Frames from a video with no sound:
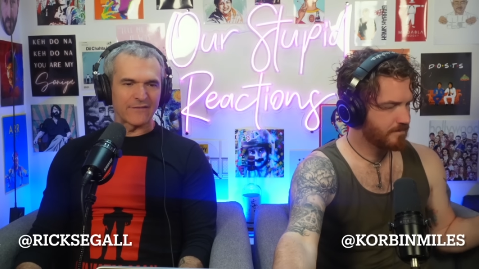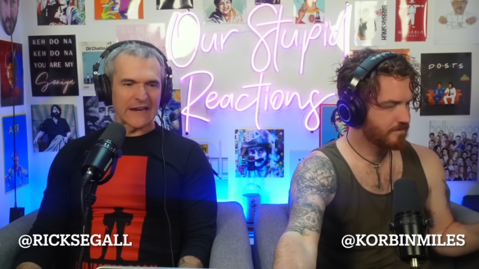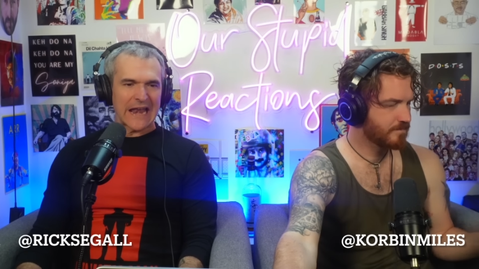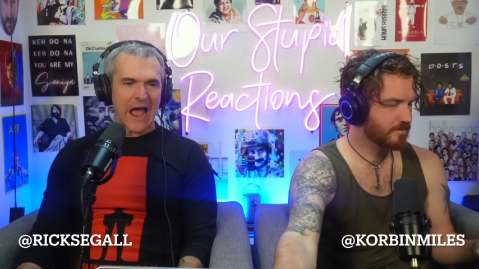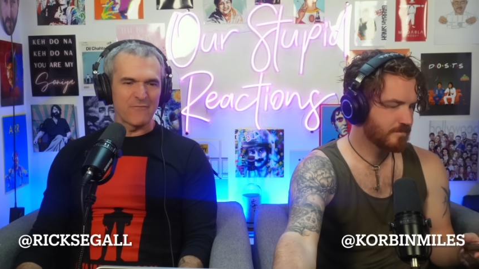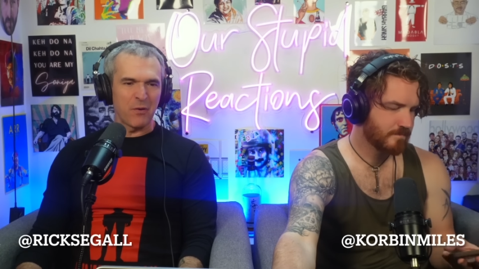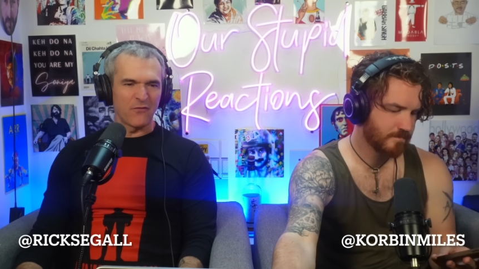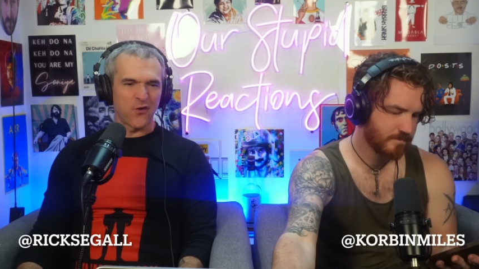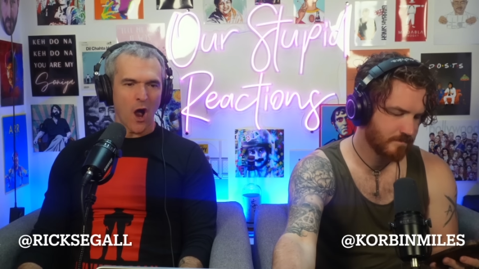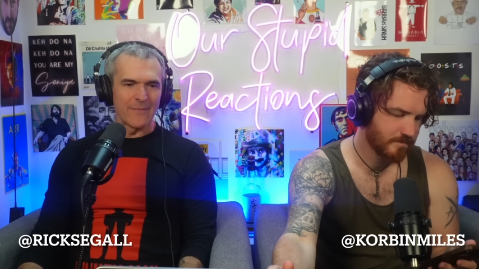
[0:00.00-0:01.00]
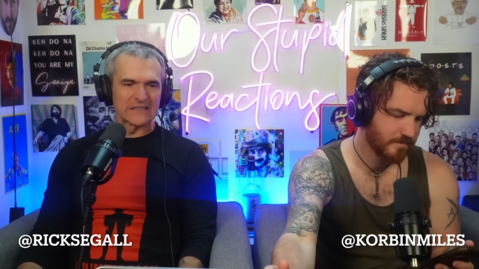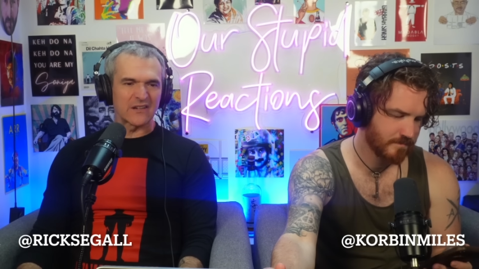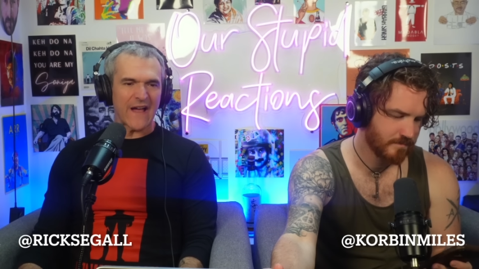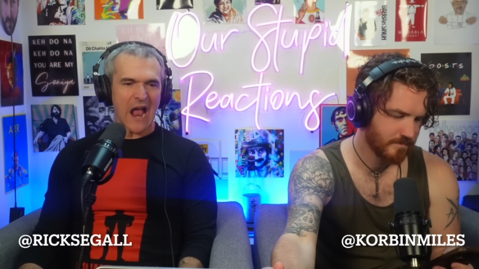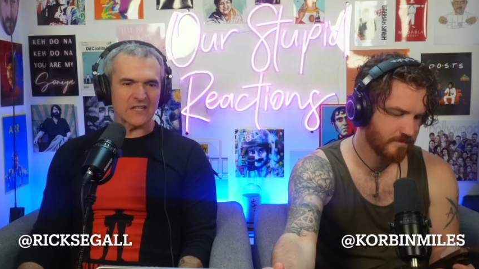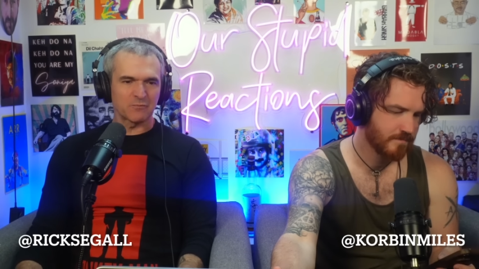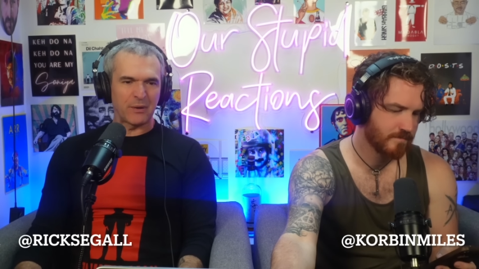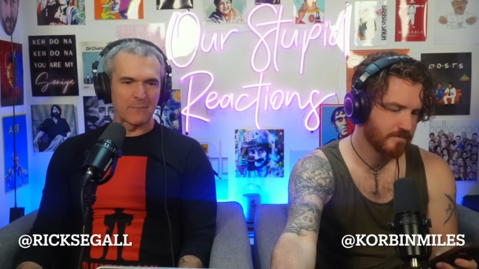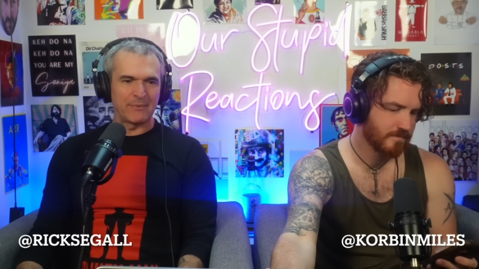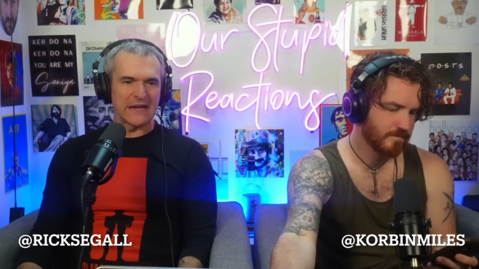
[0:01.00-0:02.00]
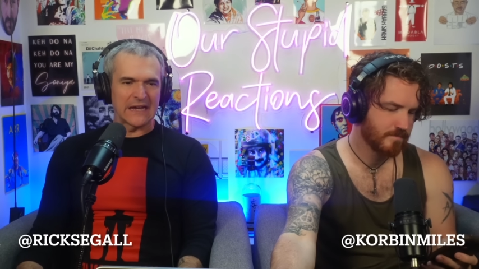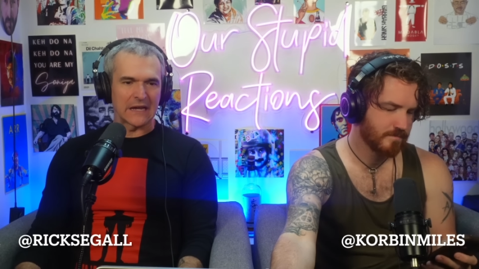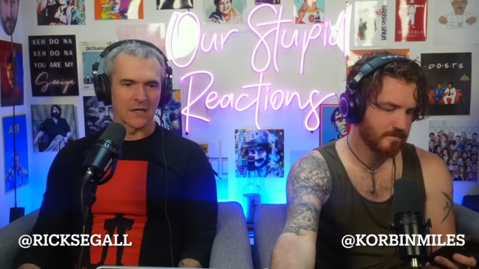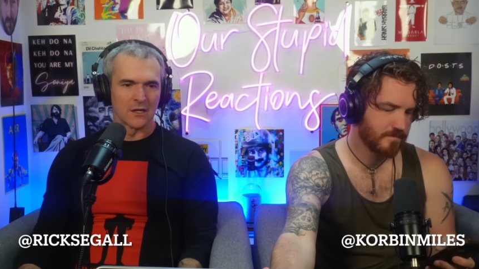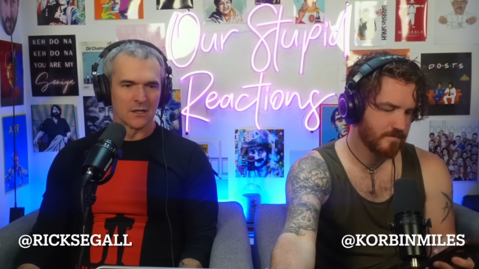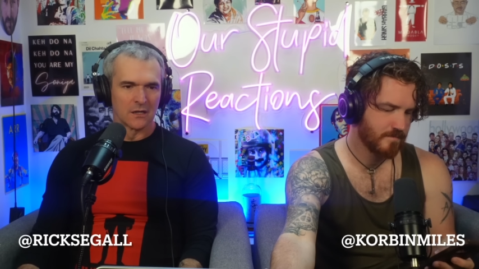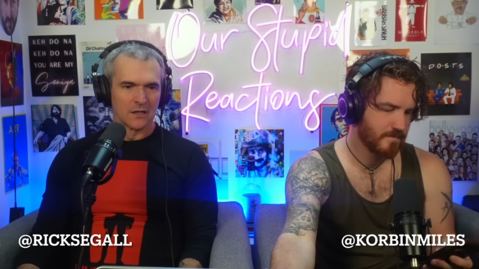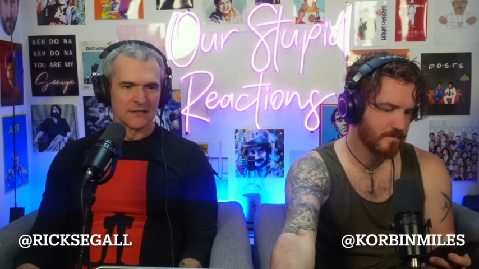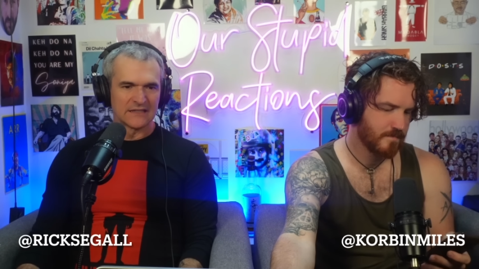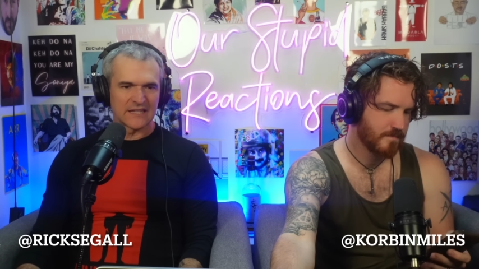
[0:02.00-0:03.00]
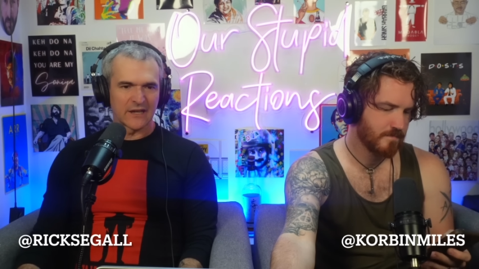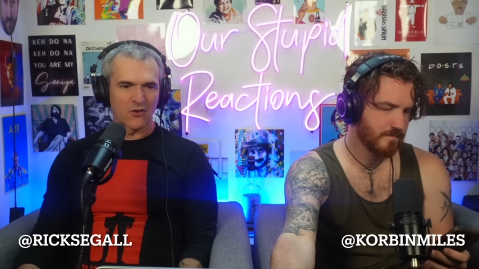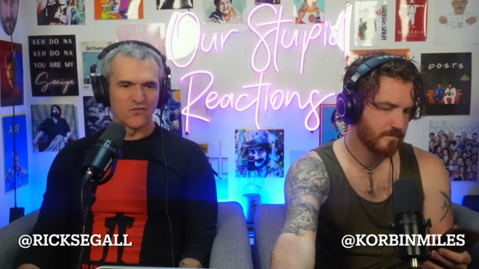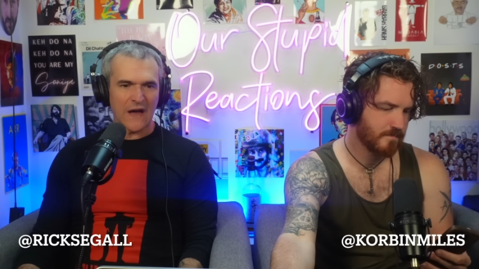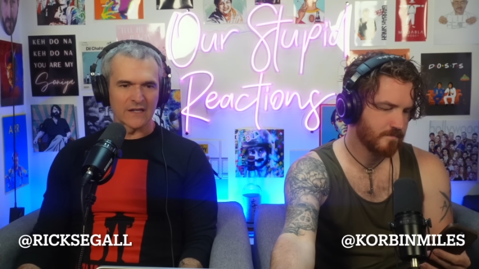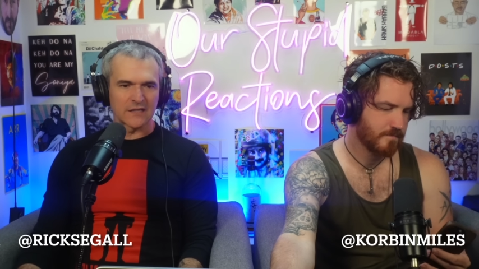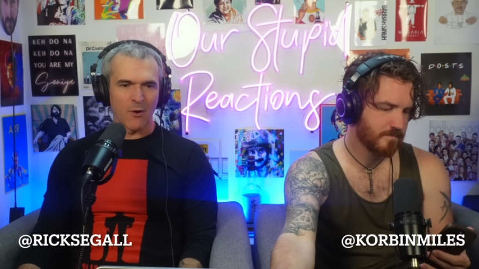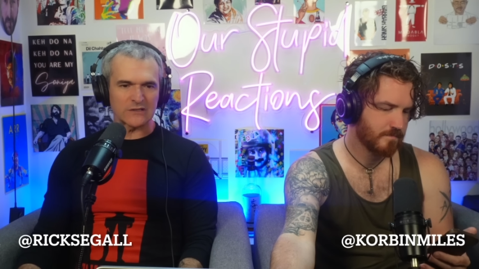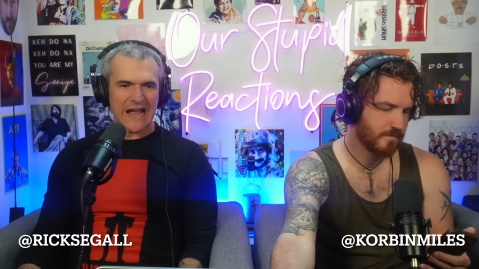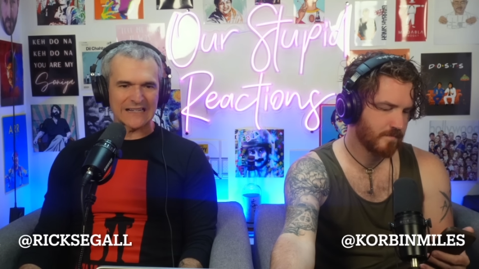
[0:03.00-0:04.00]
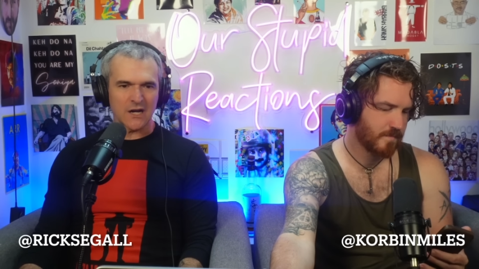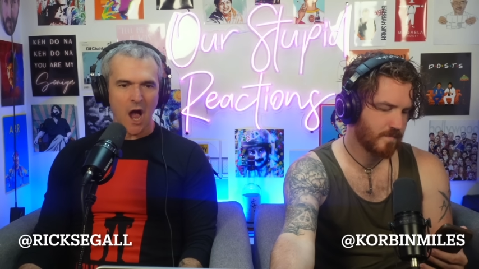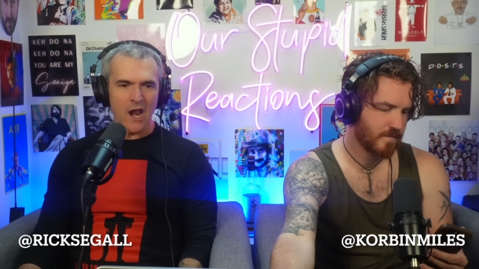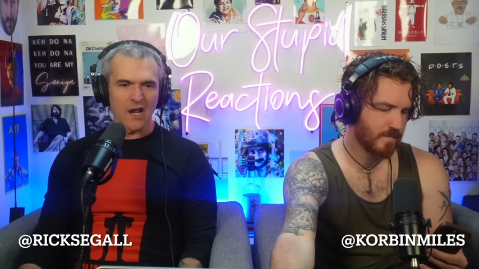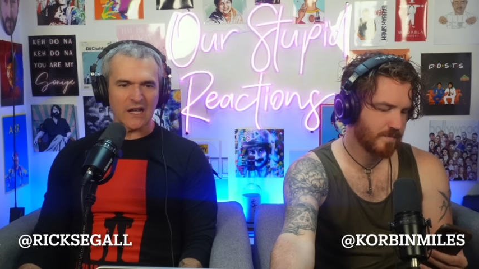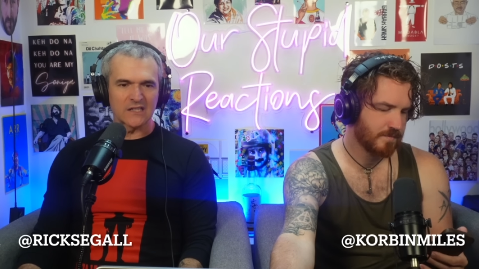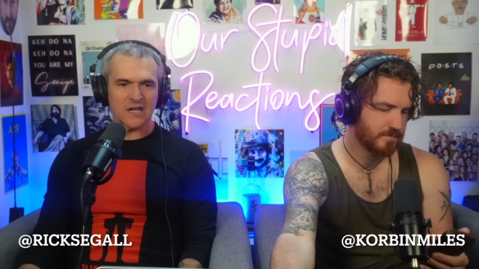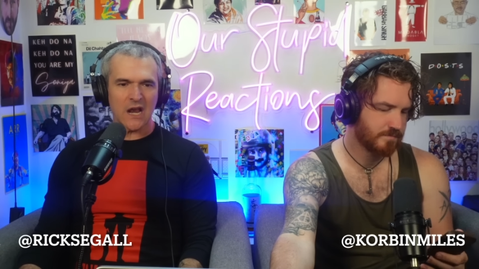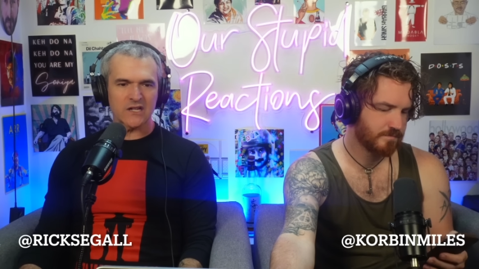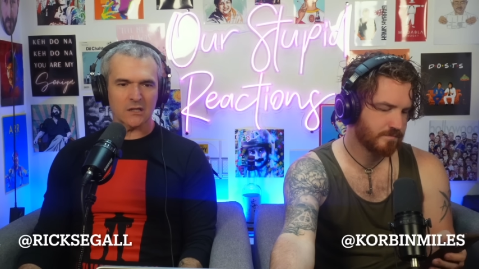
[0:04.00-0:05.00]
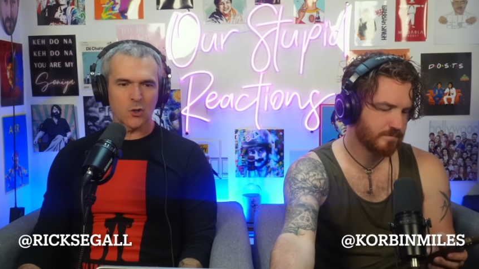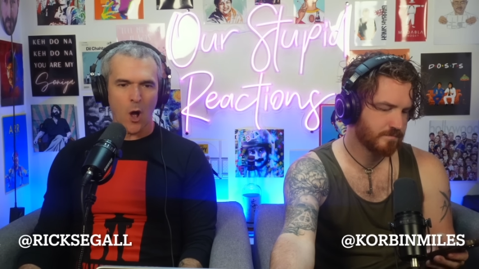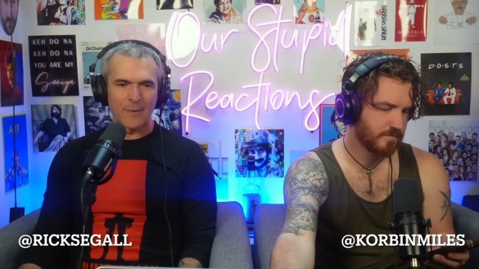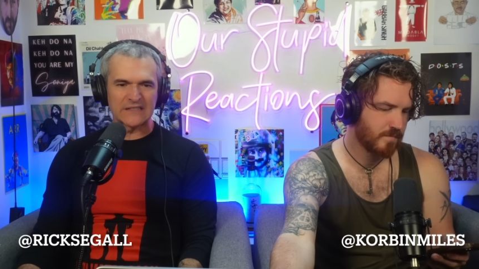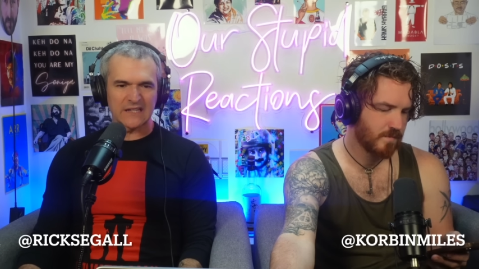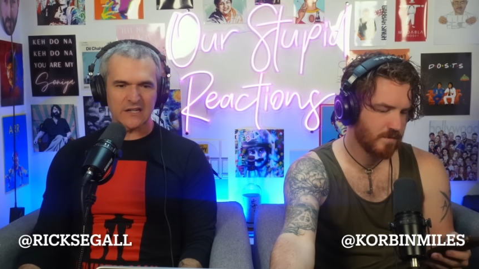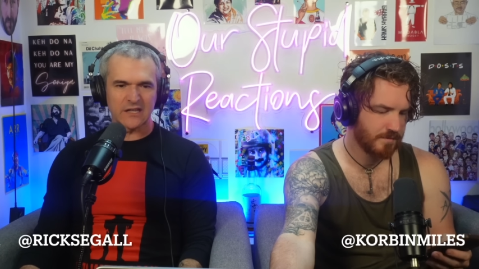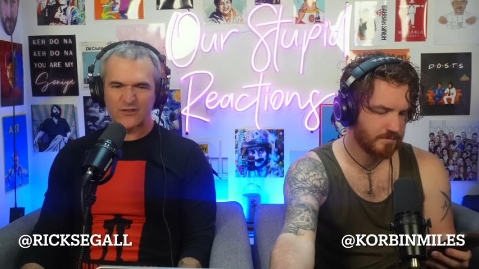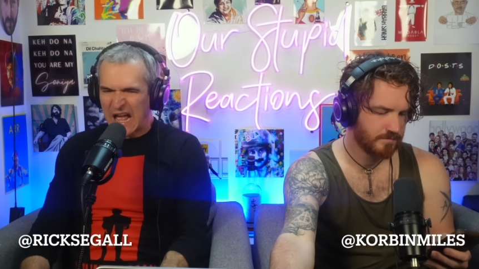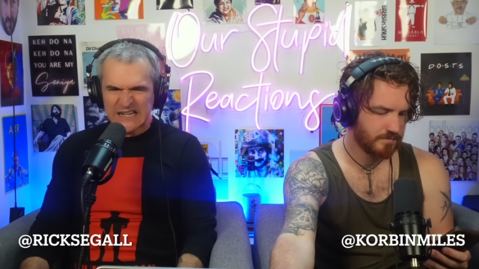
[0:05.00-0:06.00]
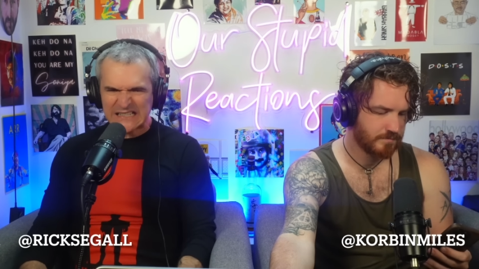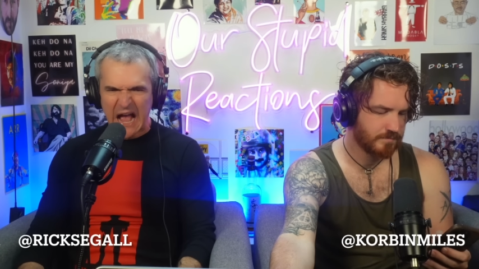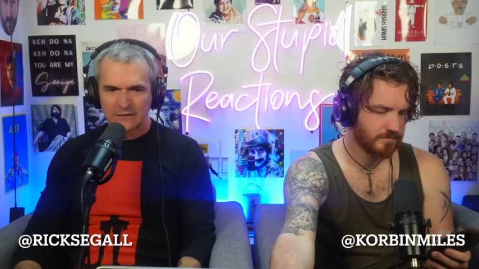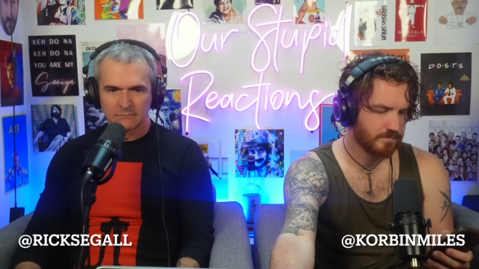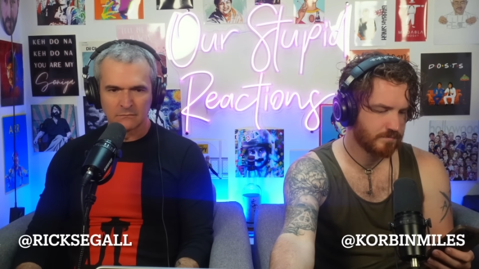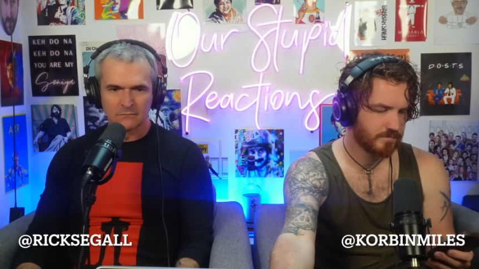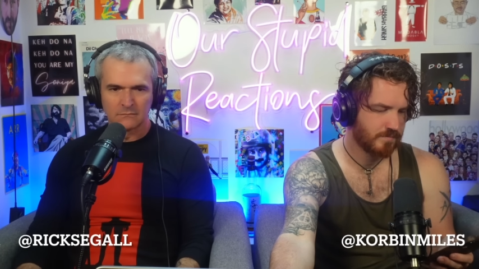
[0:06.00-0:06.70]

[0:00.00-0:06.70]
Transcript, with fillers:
Speaker 1: lovely live performance of S P B, singing one of the most iconic and treasured compositions of Rajasar.